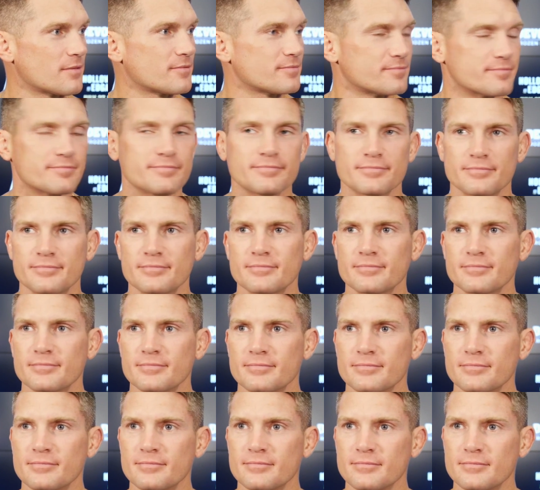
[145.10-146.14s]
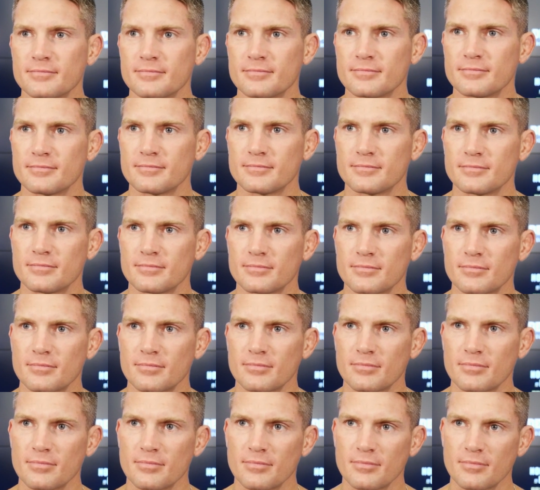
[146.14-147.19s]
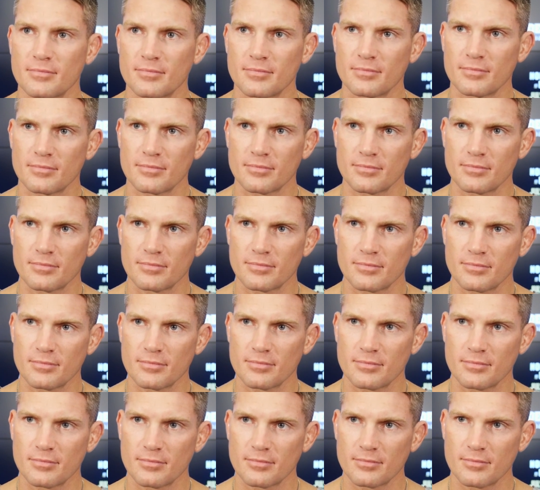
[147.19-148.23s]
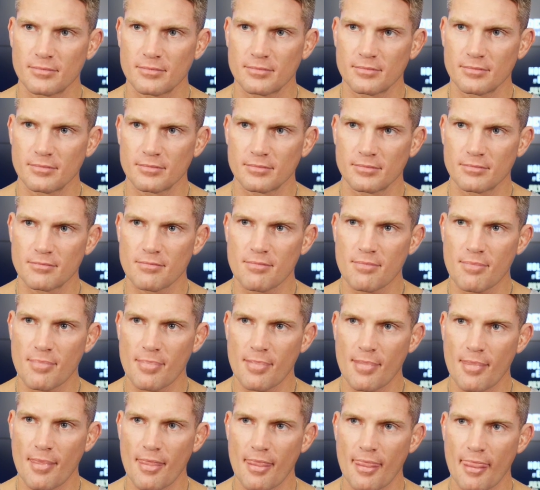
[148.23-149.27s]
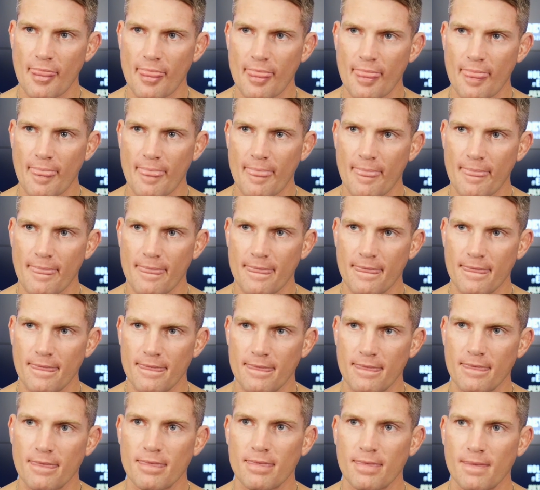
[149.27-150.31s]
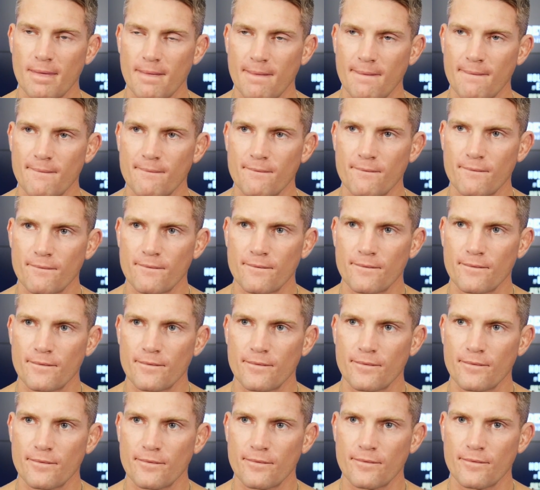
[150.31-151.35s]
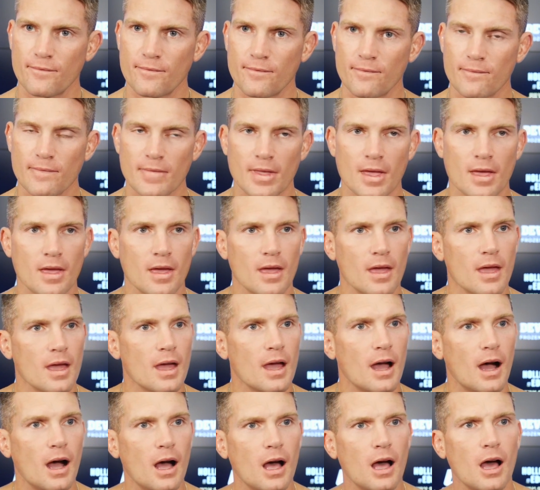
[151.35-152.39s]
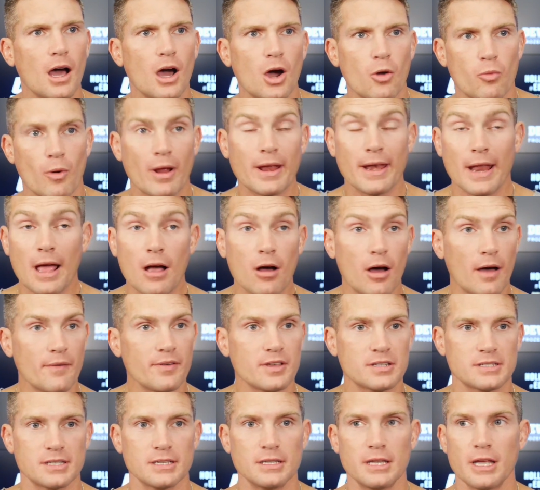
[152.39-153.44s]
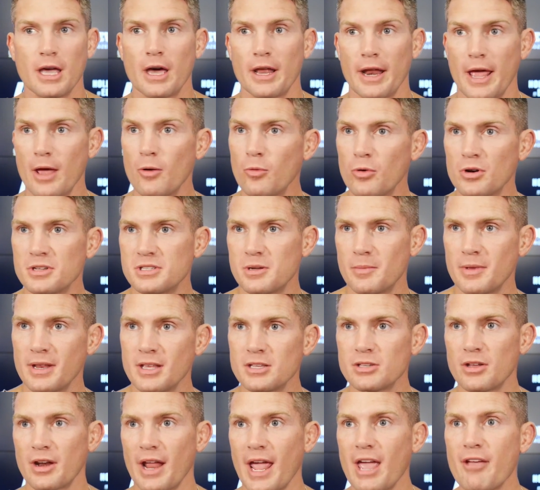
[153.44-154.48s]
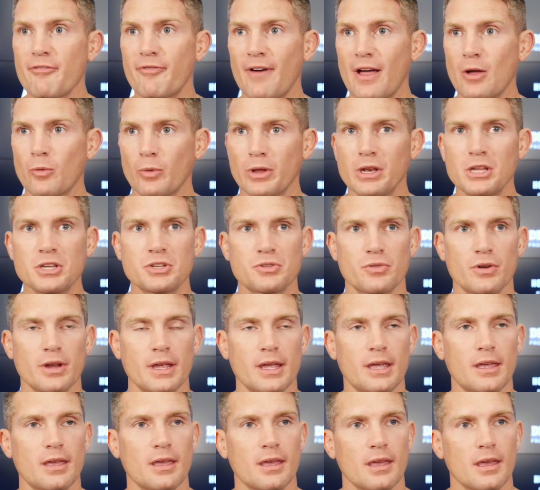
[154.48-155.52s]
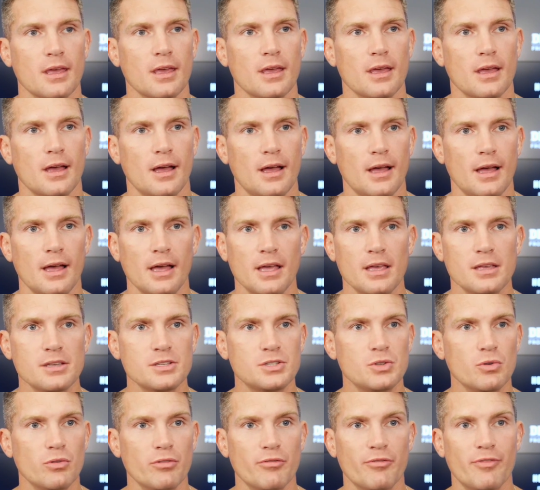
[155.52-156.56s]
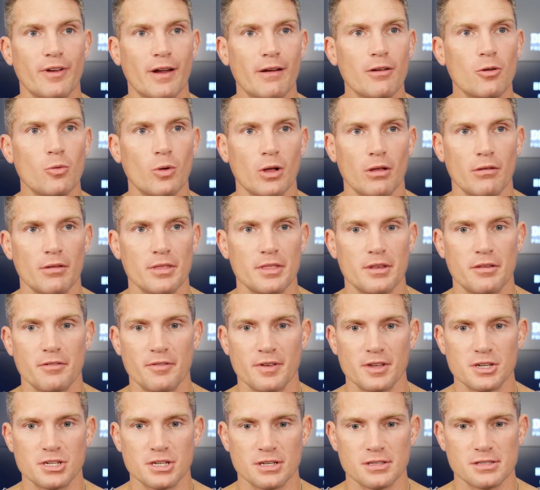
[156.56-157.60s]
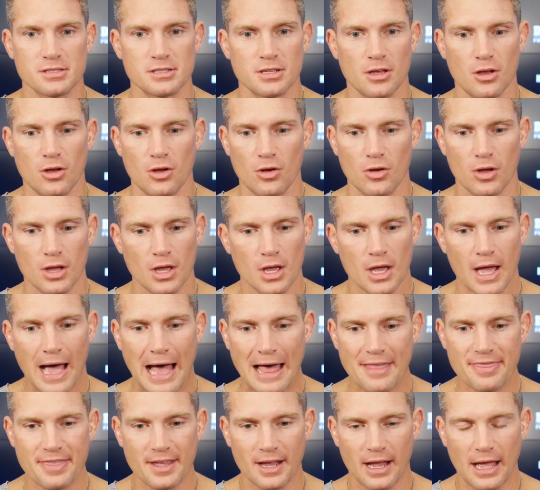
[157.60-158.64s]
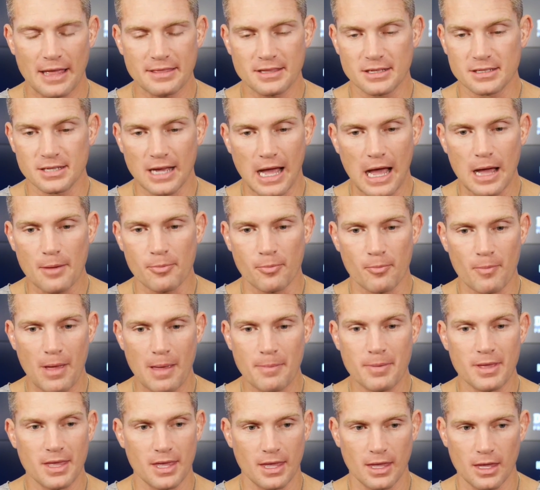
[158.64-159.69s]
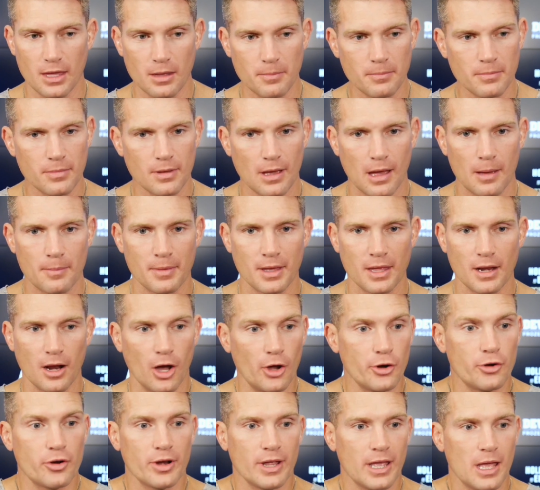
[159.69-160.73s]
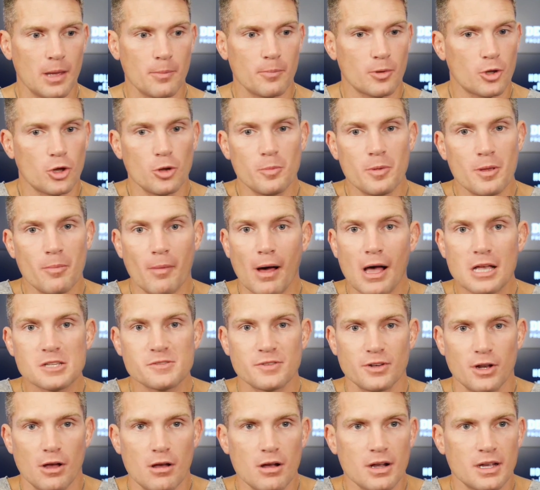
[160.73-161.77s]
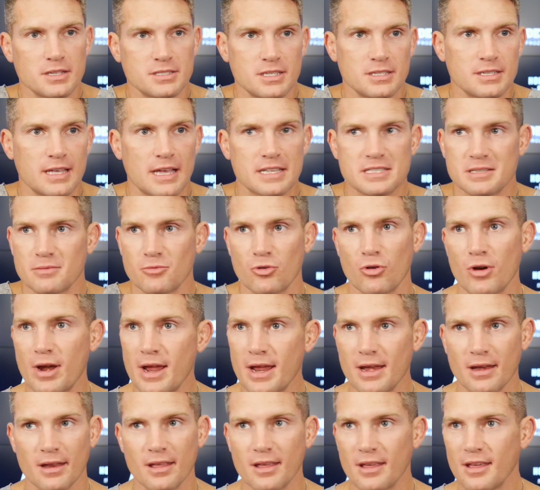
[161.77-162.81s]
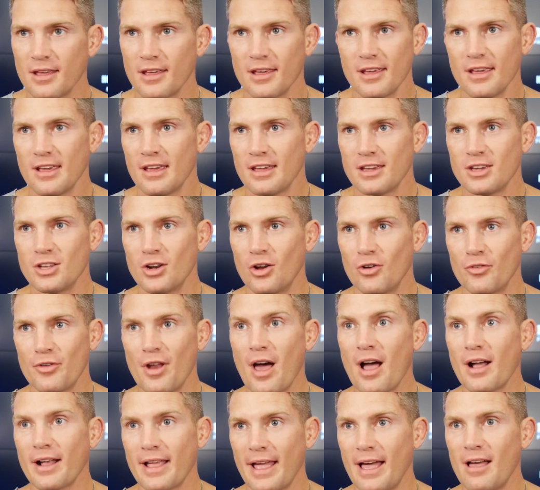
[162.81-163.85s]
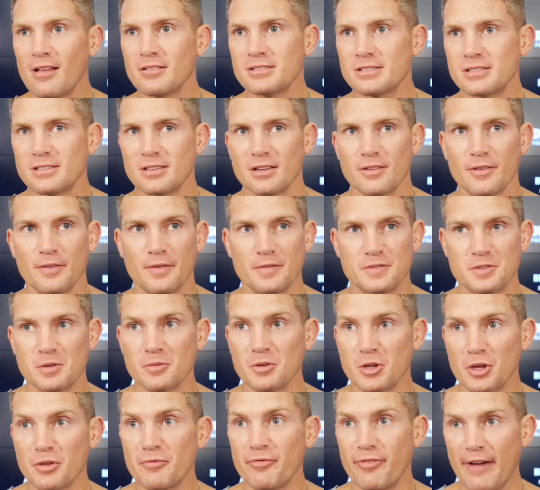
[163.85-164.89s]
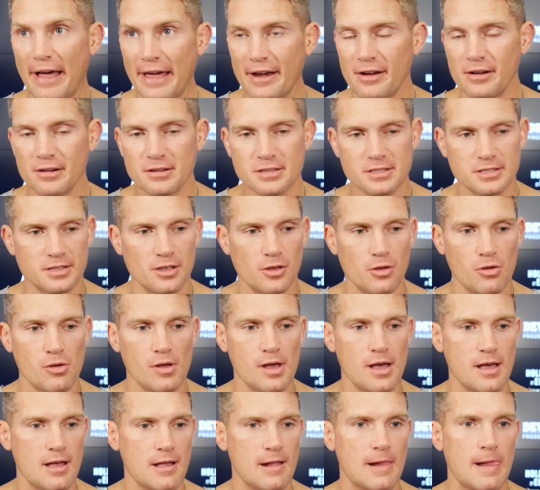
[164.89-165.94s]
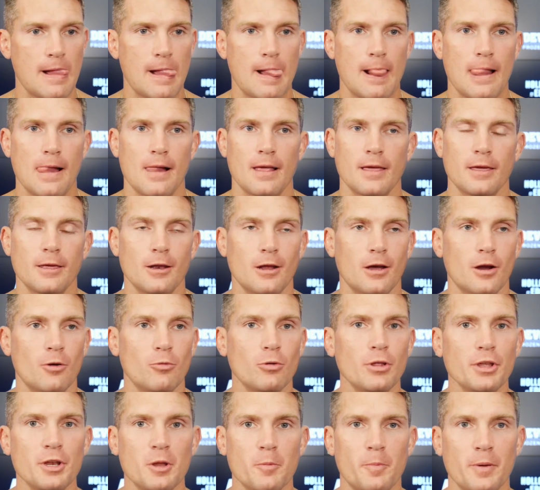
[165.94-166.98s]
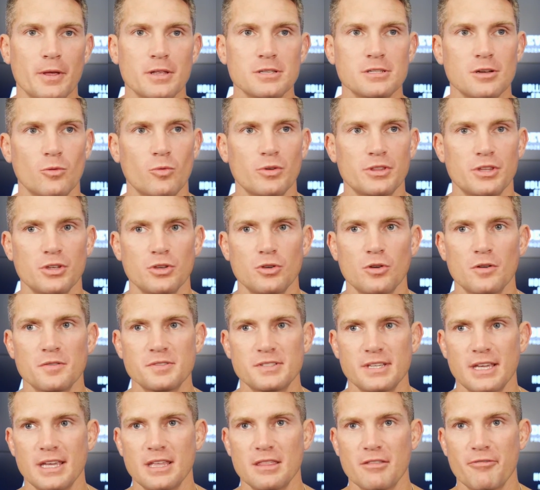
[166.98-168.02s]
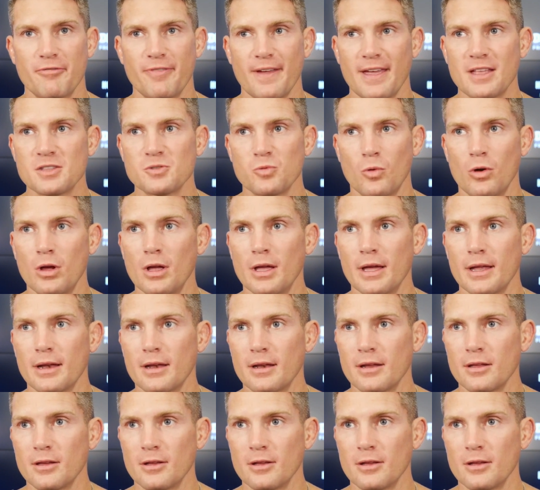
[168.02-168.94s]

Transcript: Uh, so you said you didn't think uh, Jorge Masvidal might not deserve the title. You said, or might not be the most deserving. Who do you think would be some of the most deserving? Uh, right now, obviously Leon Edwards. I mean, he's on an eight-fight winning streak. Uh, he's doing very well in the division. So I think at the top, maybe him. I mean, under him could be Masvidal because he's got some great, you know, knockouts of some good fighters. So. Uh, you know, it really depends on what the UFC and the fans want.